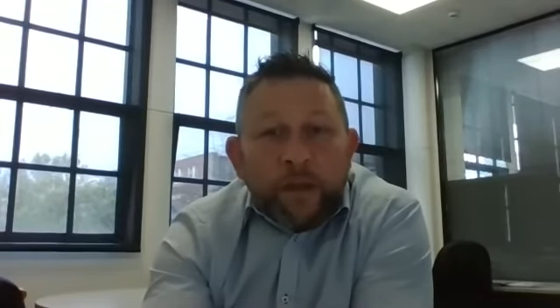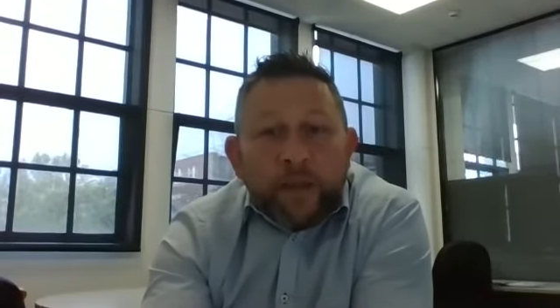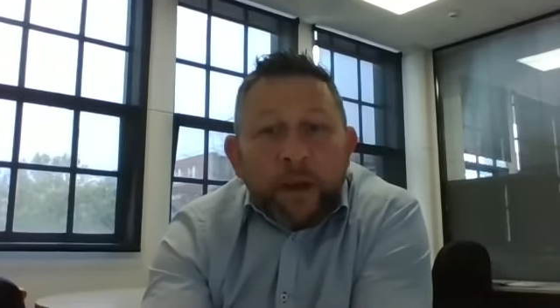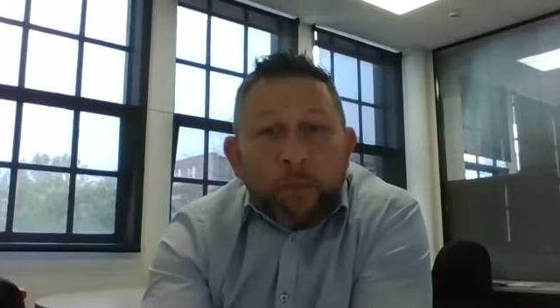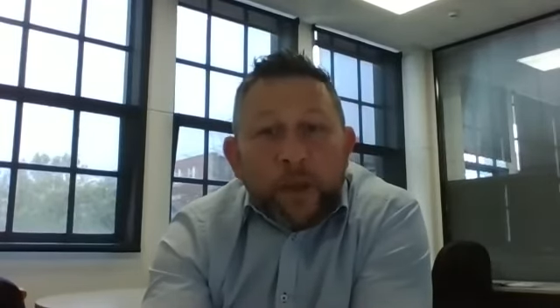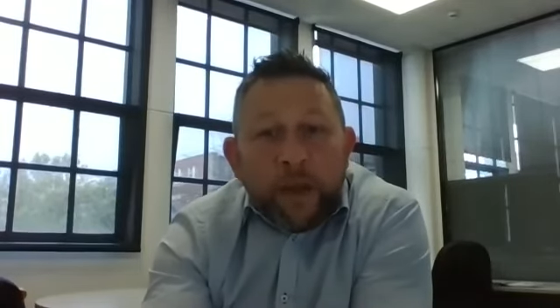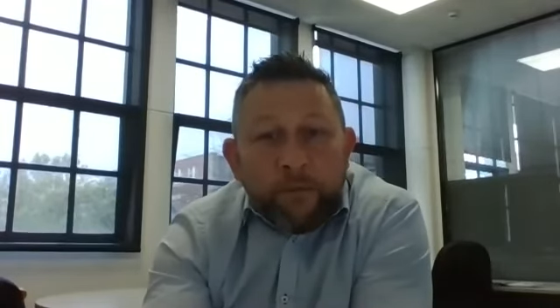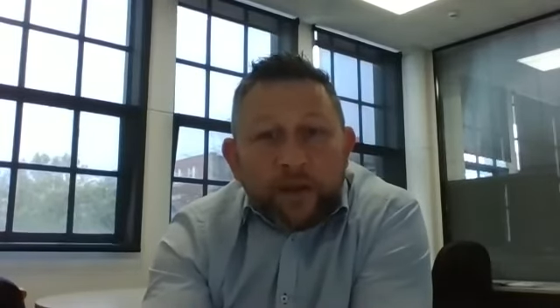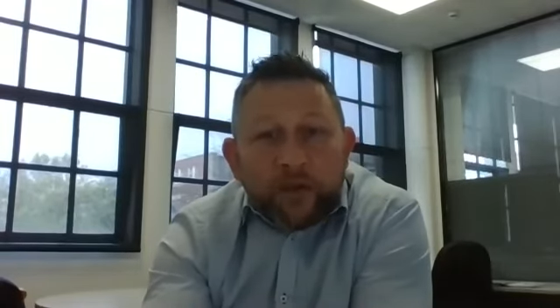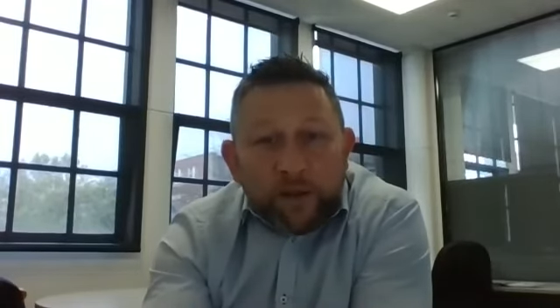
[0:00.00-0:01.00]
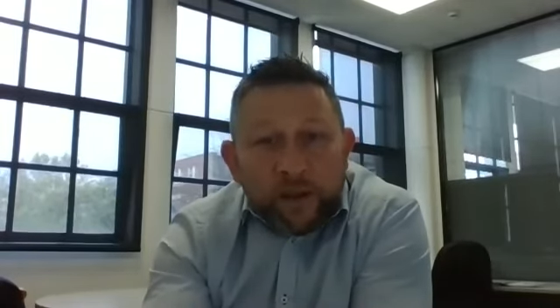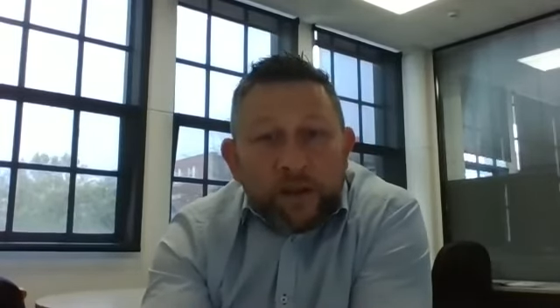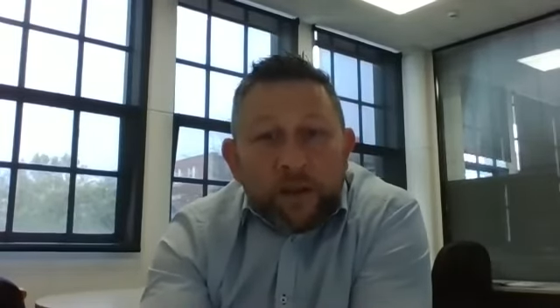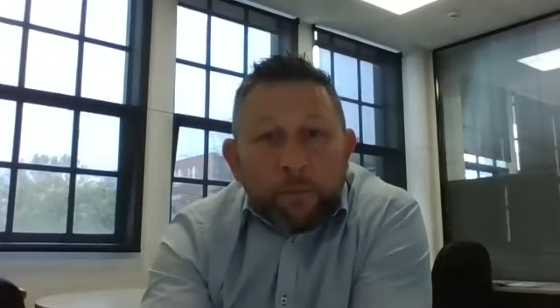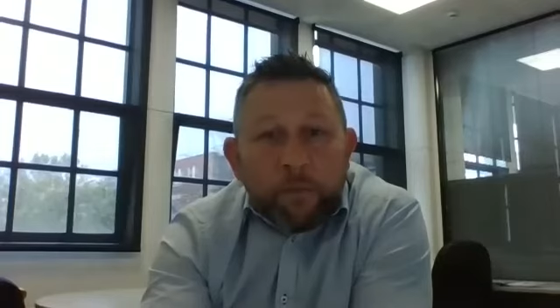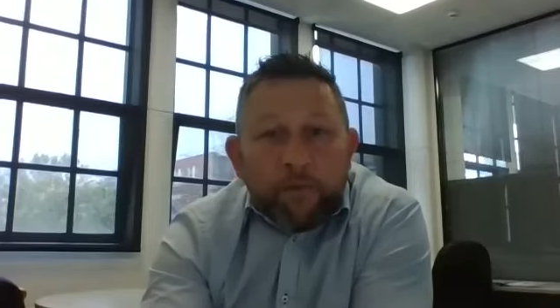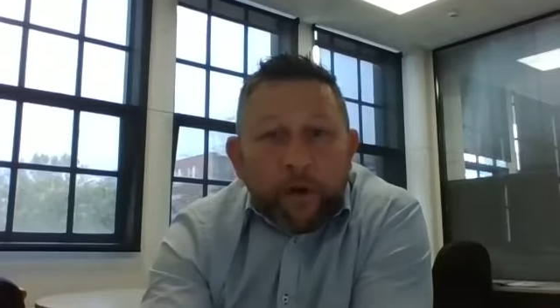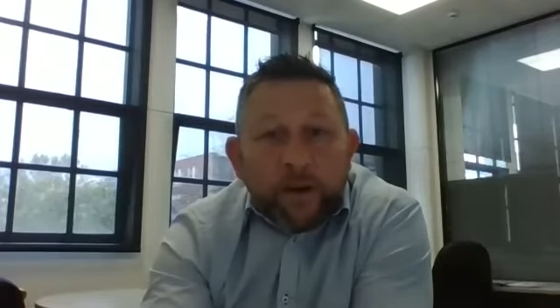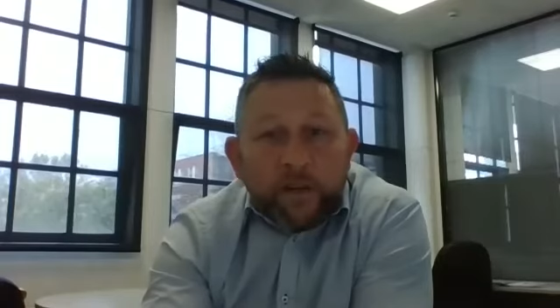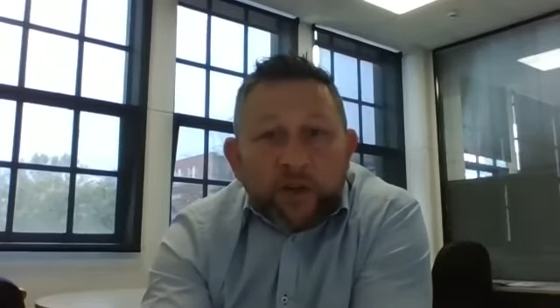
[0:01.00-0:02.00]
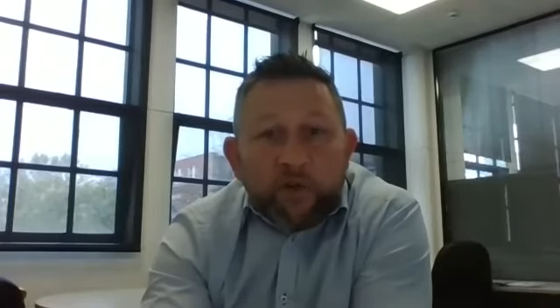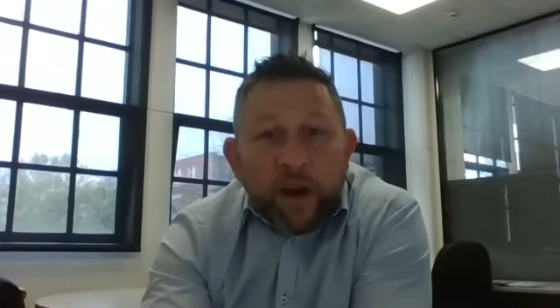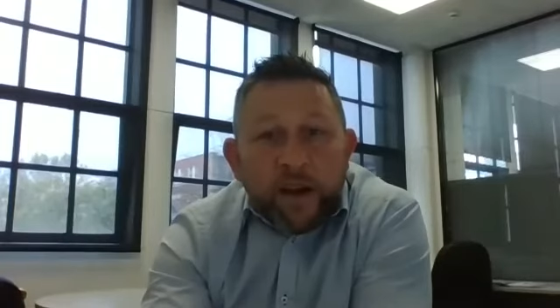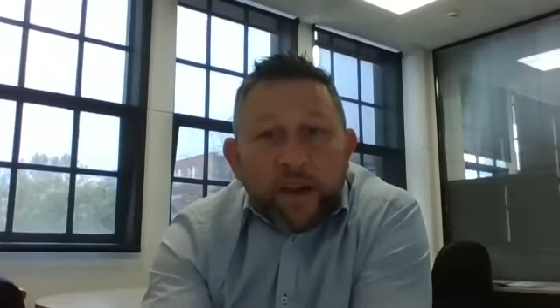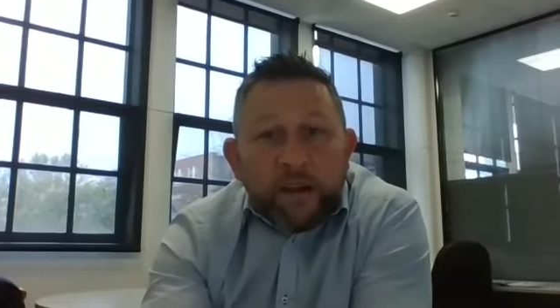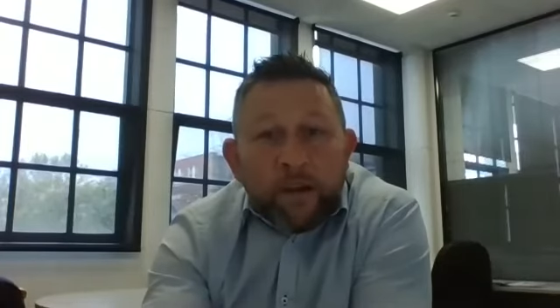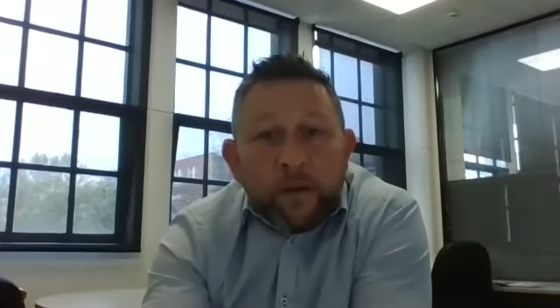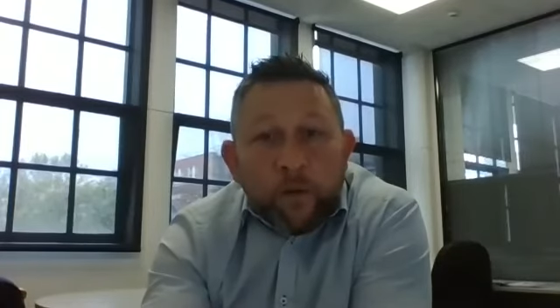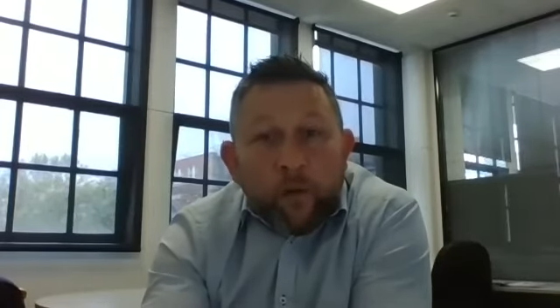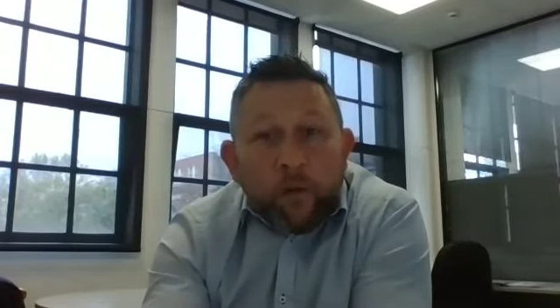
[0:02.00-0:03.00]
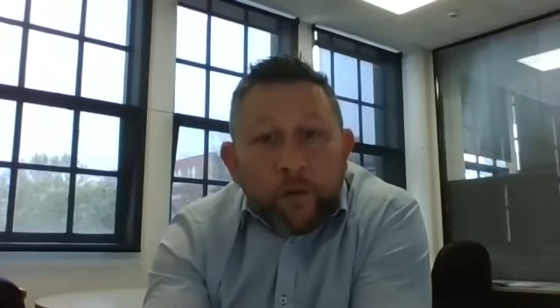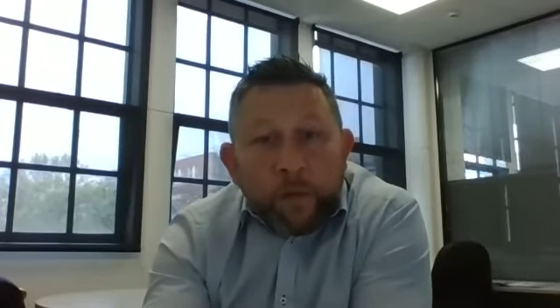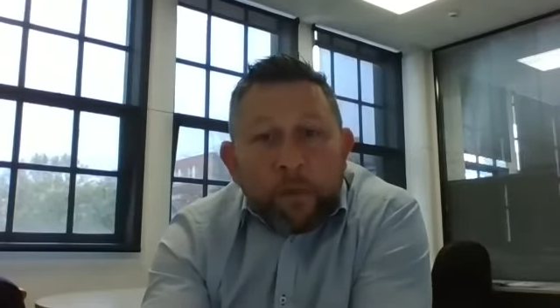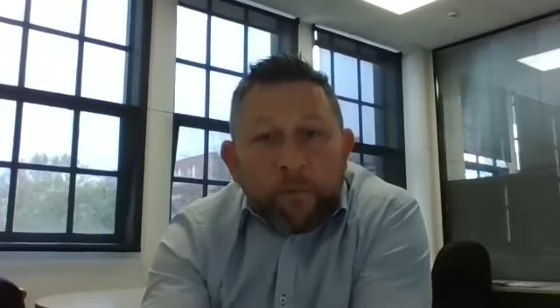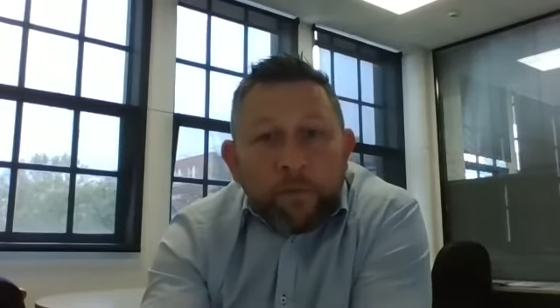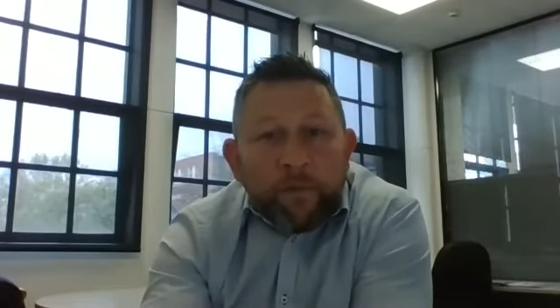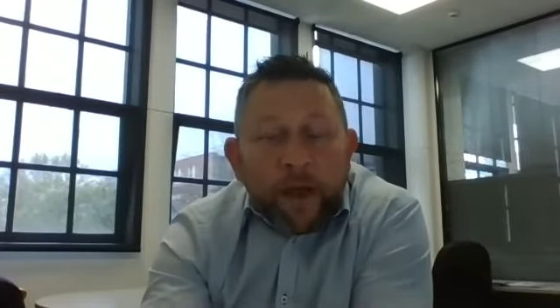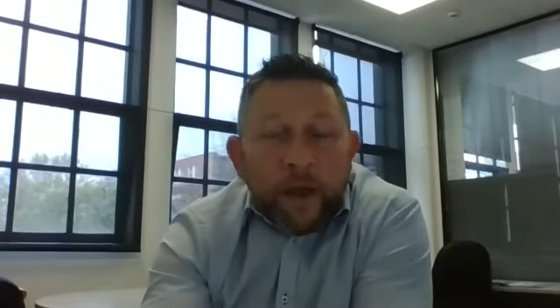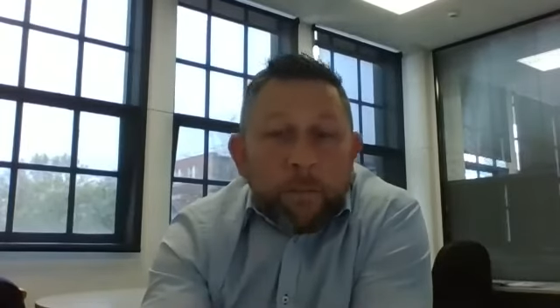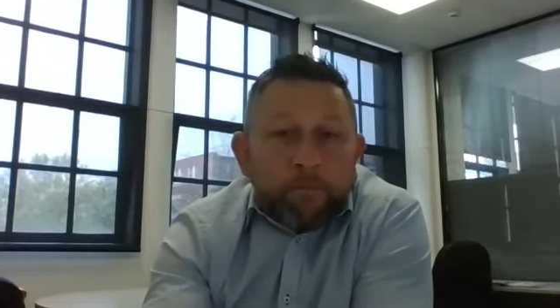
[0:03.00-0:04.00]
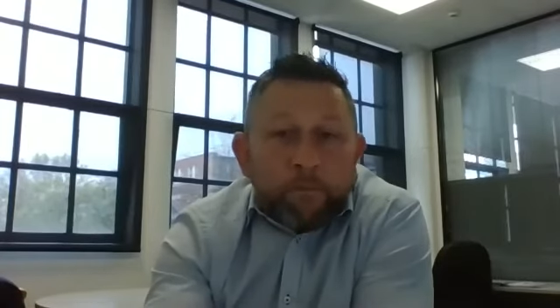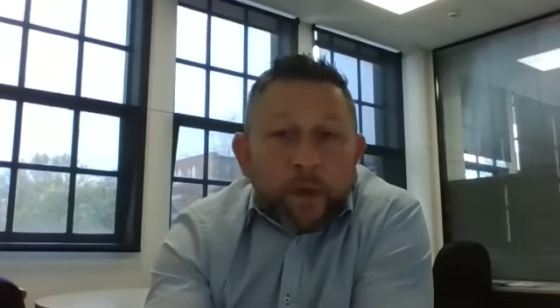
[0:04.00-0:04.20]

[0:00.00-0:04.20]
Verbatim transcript: that we have actually provided the training or that we're, um,